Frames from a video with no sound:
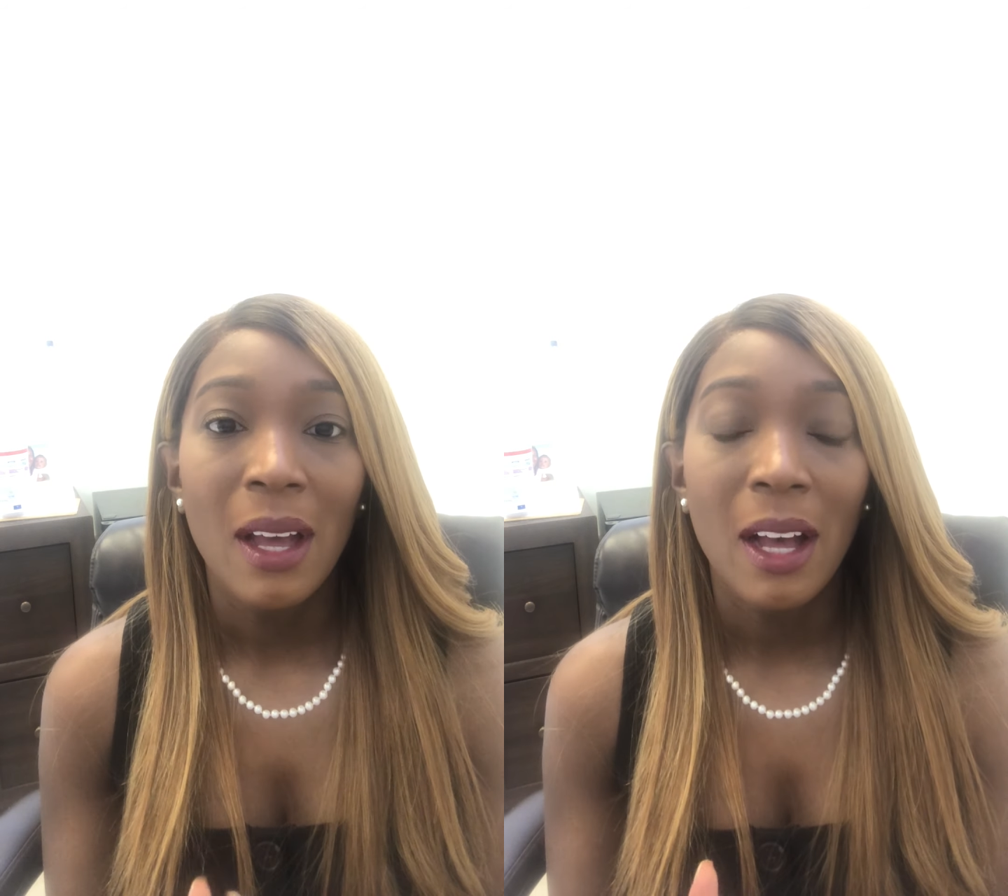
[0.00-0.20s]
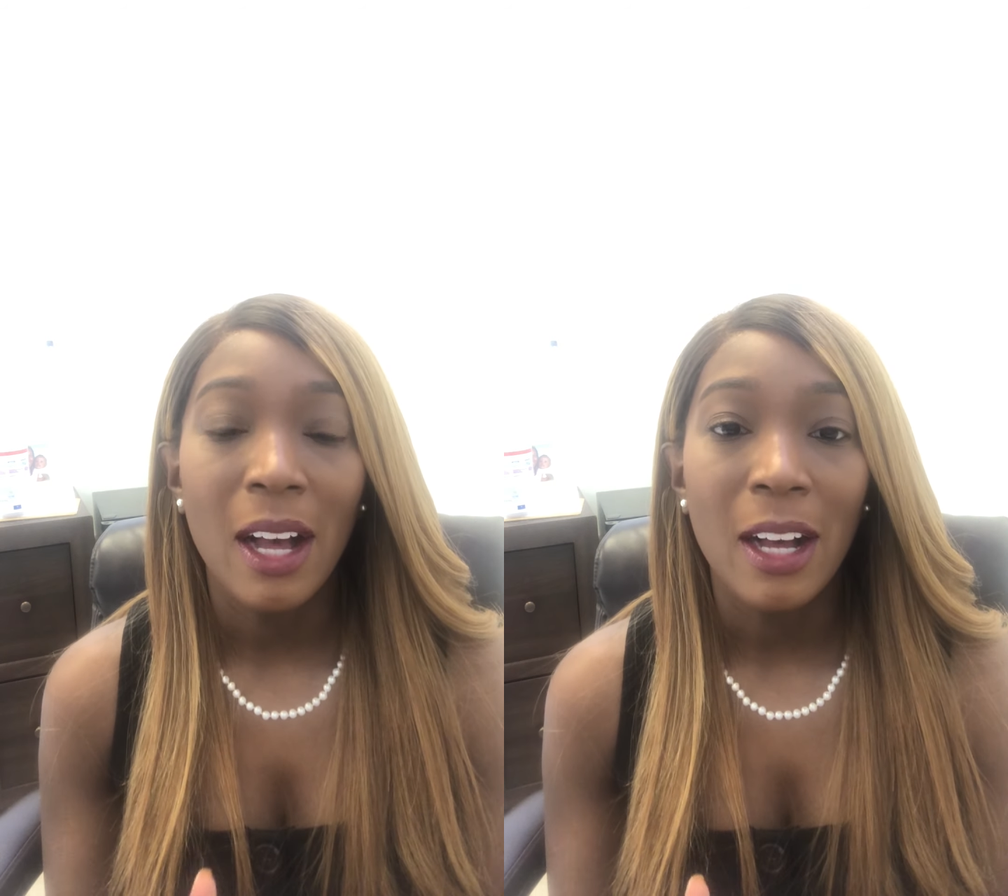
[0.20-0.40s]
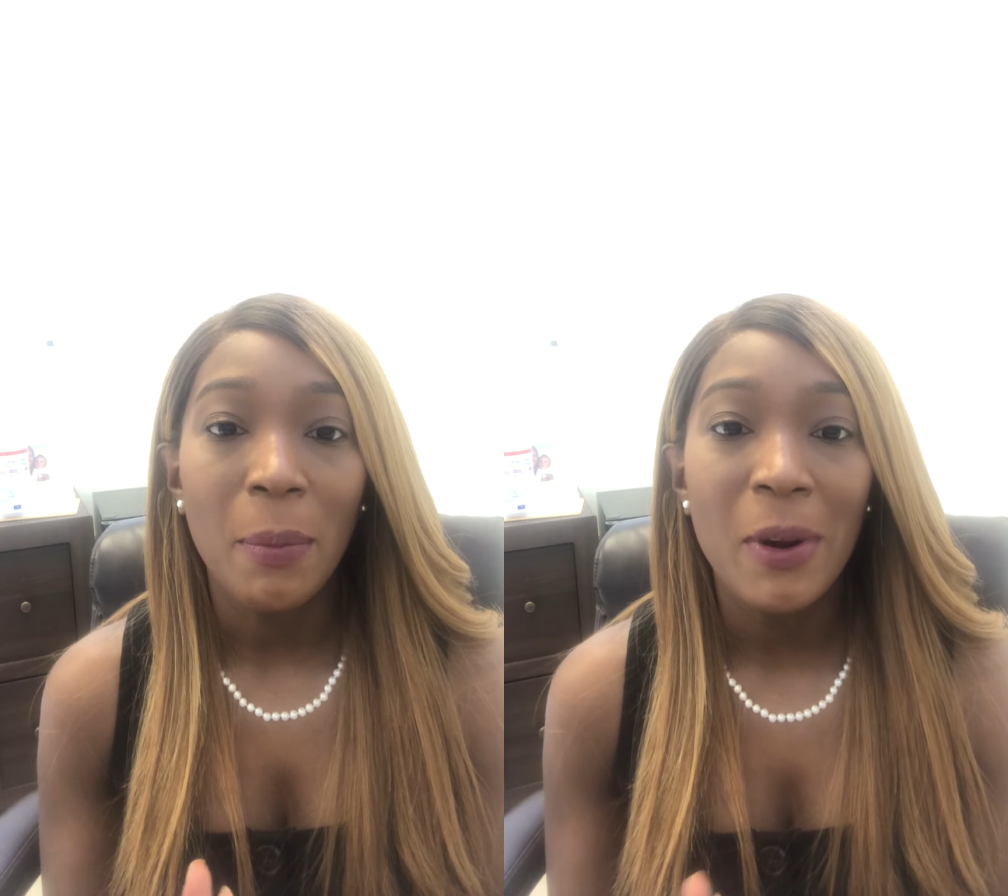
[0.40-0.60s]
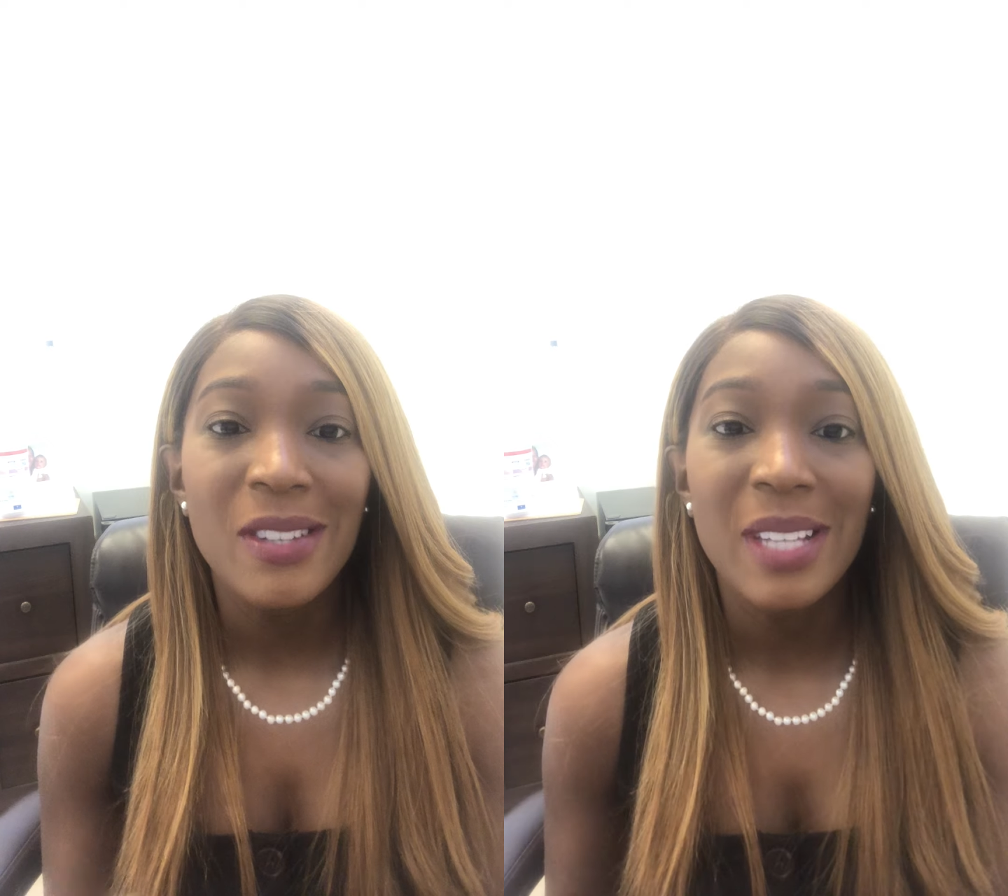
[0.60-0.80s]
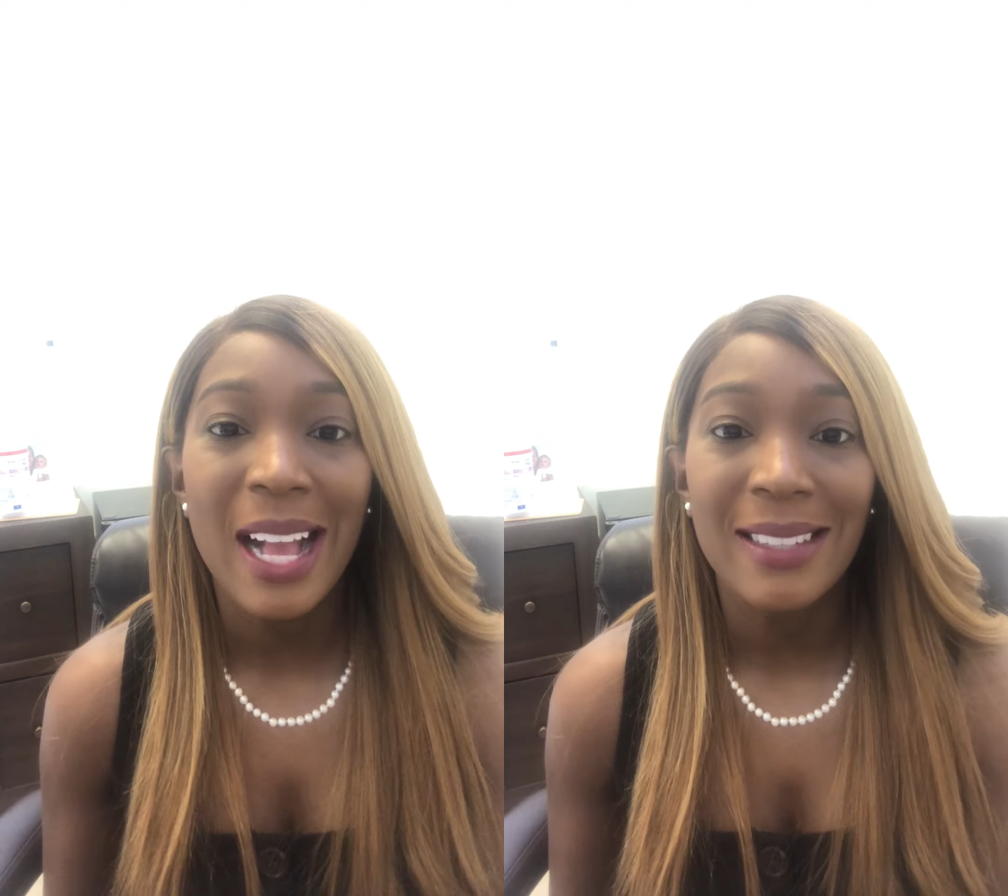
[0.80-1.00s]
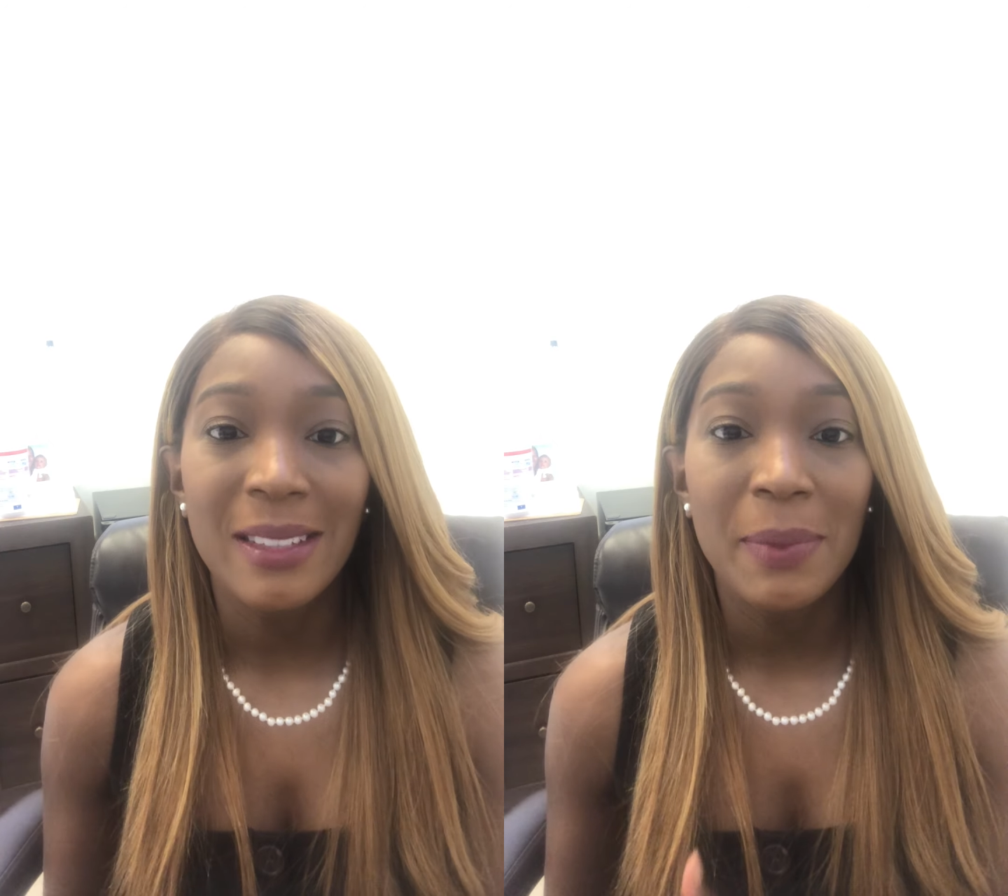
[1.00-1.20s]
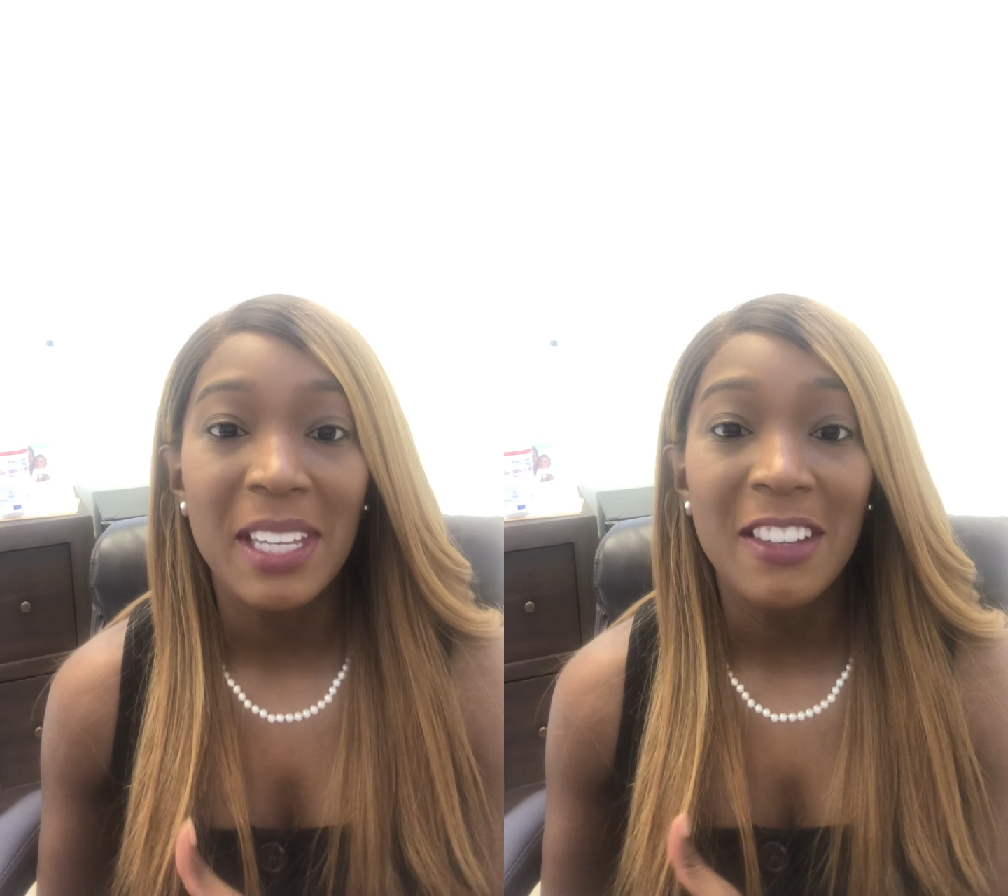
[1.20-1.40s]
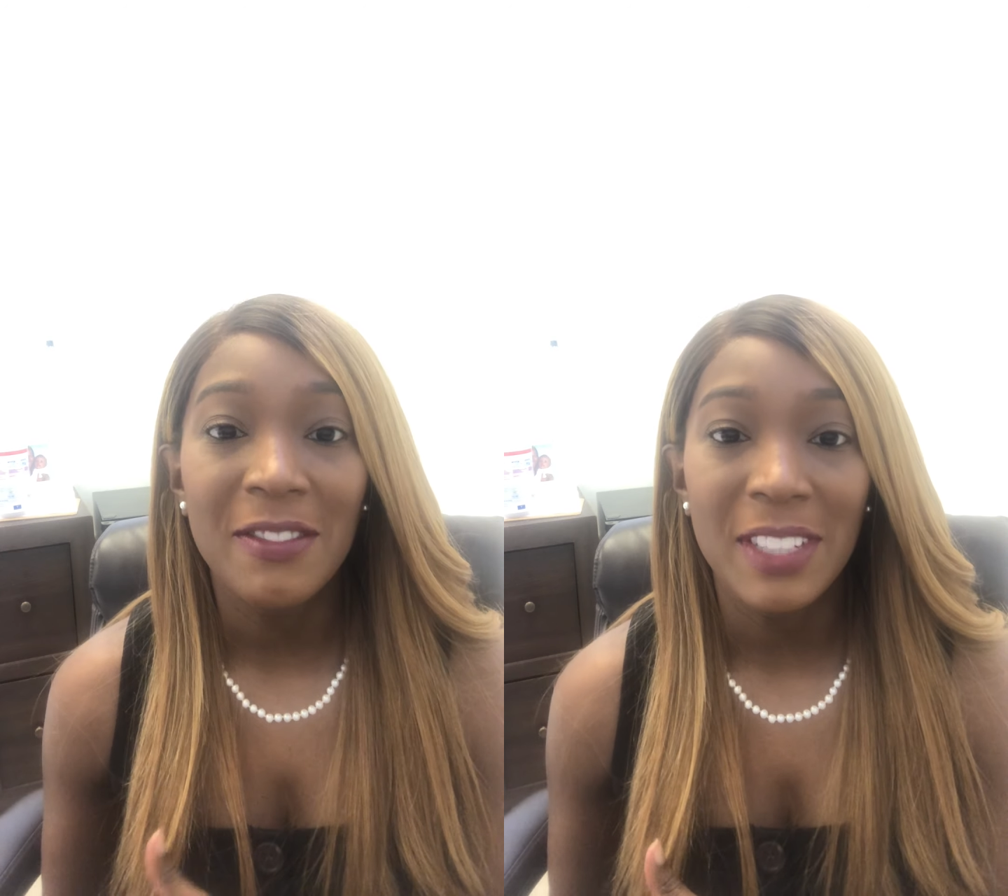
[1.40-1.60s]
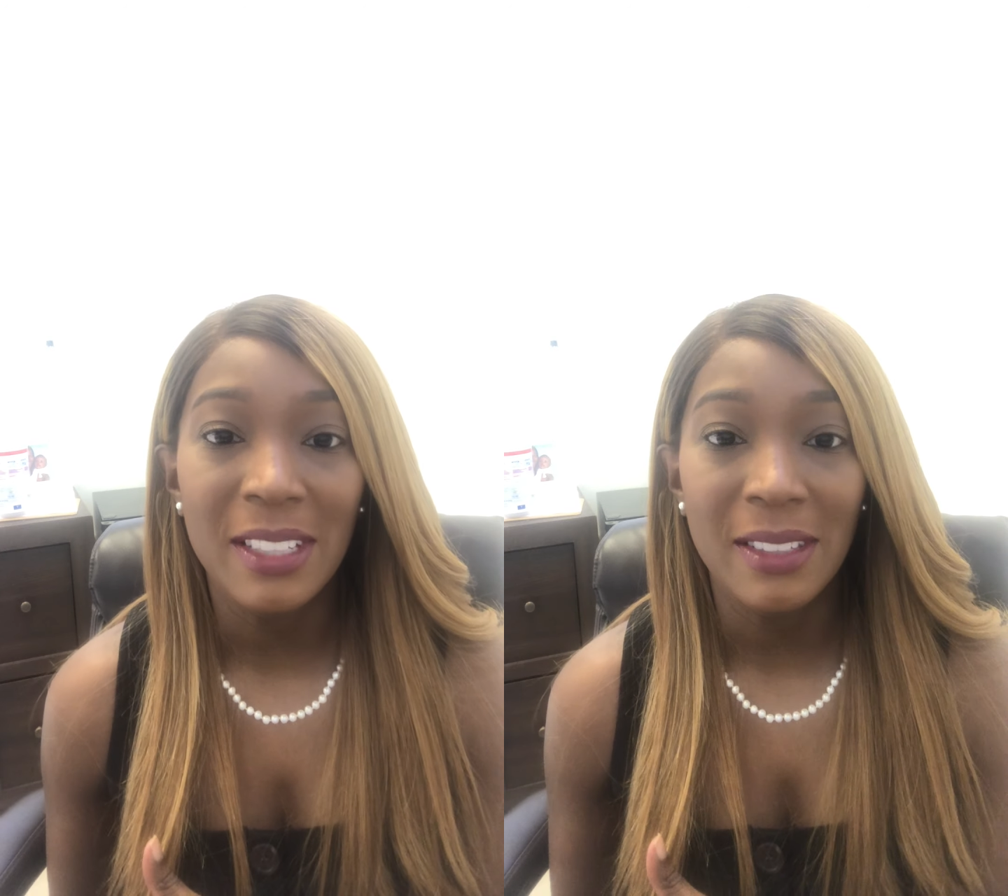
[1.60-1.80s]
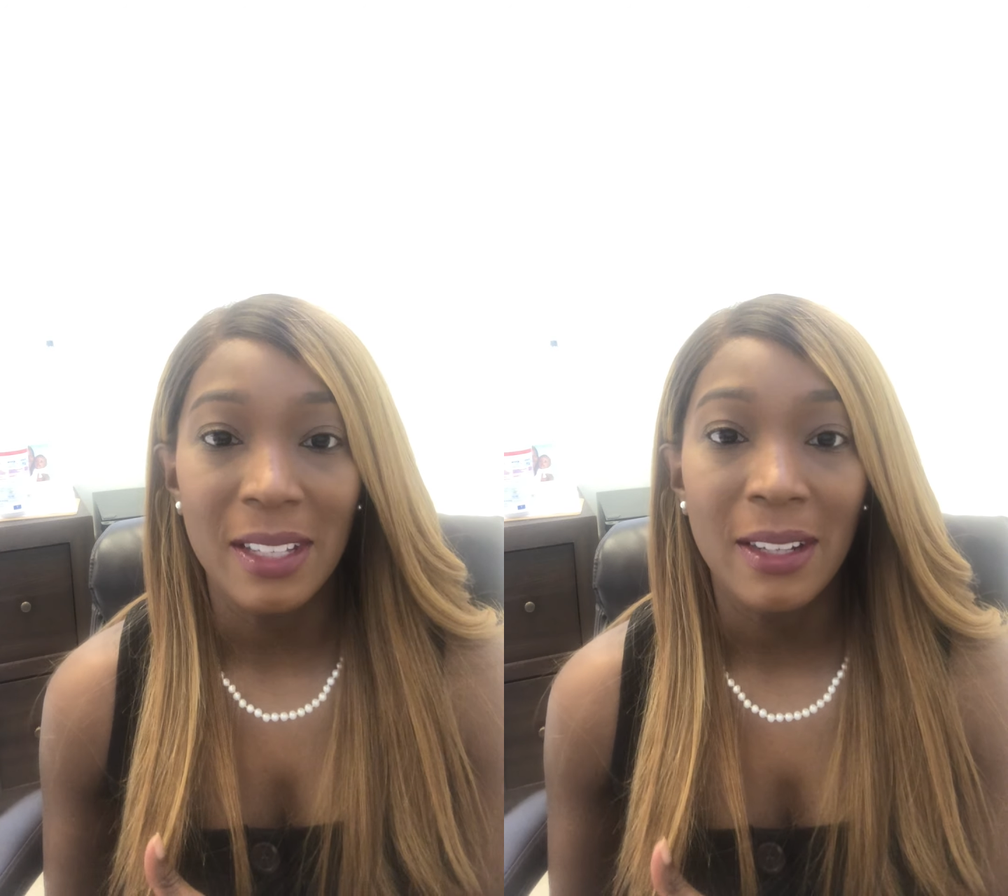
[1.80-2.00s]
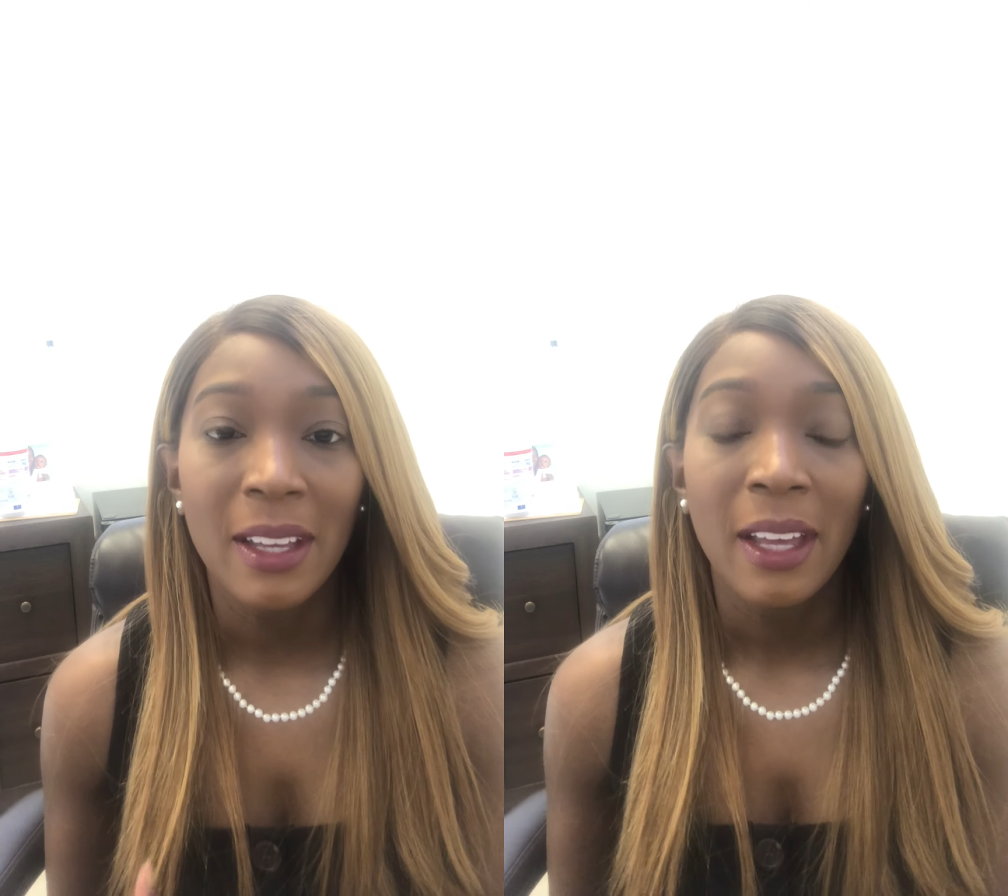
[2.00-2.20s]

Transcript: a person has to be convicted,